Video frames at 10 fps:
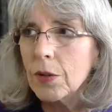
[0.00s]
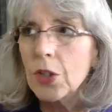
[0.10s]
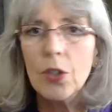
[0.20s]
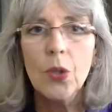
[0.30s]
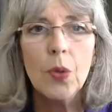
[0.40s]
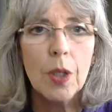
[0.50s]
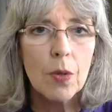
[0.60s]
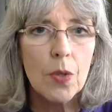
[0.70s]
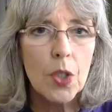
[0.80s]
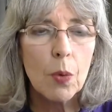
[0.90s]
2
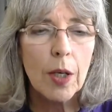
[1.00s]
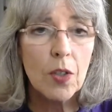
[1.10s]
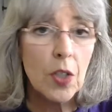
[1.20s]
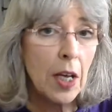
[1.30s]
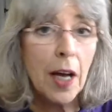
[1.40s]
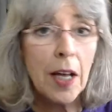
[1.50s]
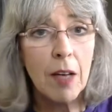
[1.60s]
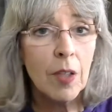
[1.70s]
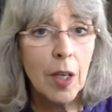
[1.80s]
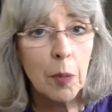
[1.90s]
years so I could say I
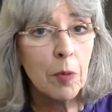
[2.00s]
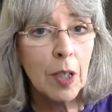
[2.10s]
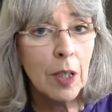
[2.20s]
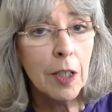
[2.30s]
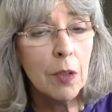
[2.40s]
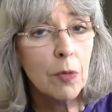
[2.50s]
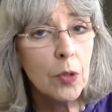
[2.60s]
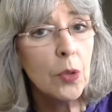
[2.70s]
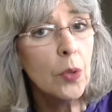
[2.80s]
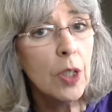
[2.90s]
haven't hyperventilated for
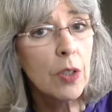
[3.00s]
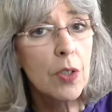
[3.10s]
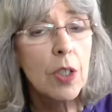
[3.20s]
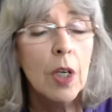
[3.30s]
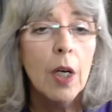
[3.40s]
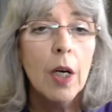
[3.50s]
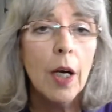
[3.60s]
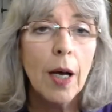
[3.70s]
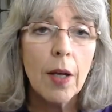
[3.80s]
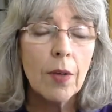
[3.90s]
2 years.
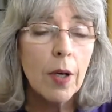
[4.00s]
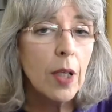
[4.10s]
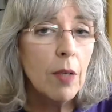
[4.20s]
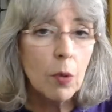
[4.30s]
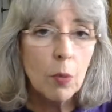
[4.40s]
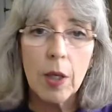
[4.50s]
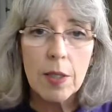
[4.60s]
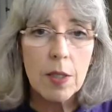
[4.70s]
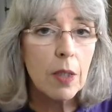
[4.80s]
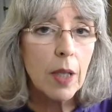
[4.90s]
I thought even while I
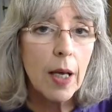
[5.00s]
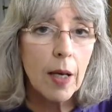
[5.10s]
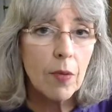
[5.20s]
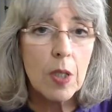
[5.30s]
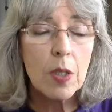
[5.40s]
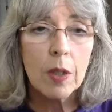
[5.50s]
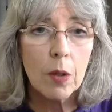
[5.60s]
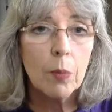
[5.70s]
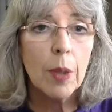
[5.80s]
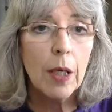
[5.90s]
still have this a little
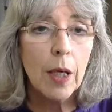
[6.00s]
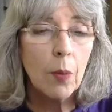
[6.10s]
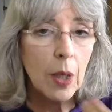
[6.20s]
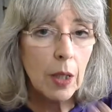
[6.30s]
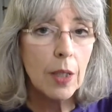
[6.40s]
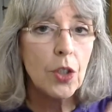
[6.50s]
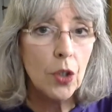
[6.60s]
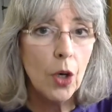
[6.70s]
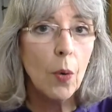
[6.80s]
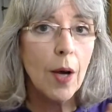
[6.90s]
bit, I want to let you
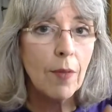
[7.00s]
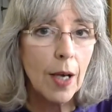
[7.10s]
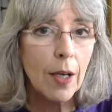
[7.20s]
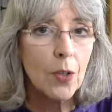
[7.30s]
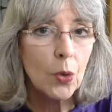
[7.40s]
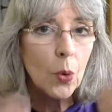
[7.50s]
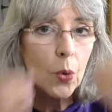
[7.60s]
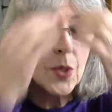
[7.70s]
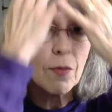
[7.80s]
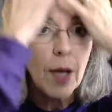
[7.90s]
know I've got
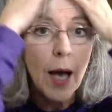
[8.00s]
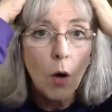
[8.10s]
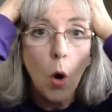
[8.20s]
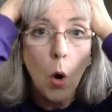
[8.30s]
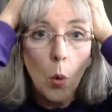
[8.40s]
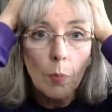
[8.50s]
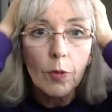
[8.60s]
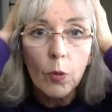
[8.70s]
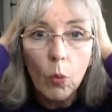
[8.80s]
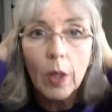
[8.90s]
controls, I've got hope
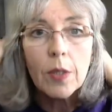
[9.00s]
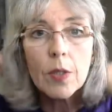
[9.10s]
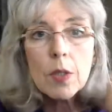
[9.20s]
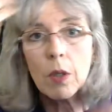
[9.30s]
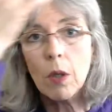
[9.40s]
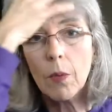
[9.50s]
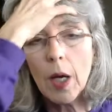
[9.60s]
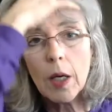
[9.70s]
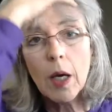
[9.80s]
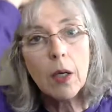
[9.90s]
for once, you know,
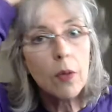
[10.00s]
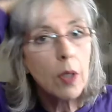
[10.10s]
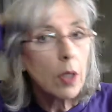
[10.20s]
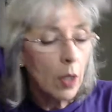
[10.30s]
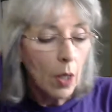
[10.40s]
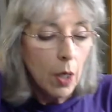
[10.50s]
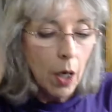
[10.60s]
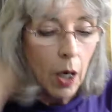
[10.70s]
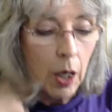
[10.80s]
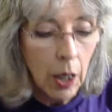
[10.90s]
that kind of thing.
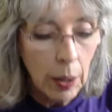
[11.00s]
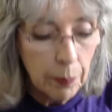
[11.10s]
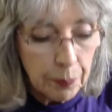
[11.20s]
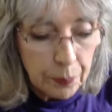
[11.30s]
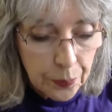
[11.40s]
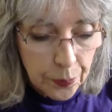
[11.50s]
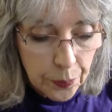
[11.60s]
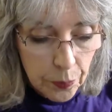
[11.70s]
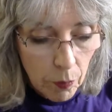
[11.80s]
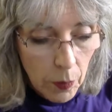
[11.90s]
Um,
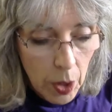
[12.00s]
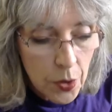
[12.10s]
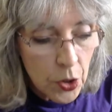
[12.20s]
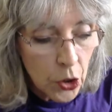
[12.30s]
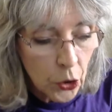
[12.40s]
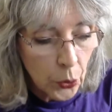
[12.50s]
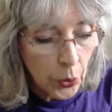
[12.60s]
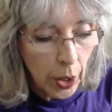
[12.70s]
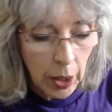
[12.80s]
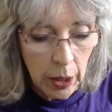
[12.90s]
so
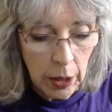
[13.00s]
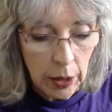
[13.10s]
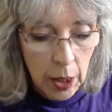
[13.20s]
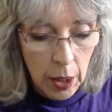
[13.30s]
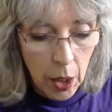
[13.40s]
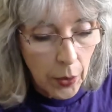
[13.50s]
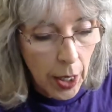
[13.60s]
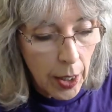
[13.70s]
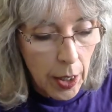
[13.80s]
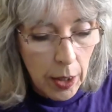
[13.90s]

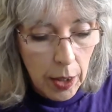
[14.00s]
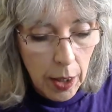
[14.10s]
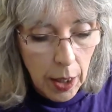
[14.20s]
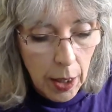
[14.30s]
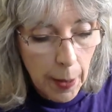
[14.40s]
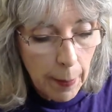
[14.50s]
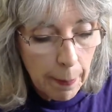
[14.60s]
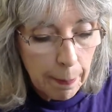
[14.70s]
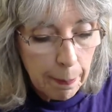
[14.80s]
okay, um,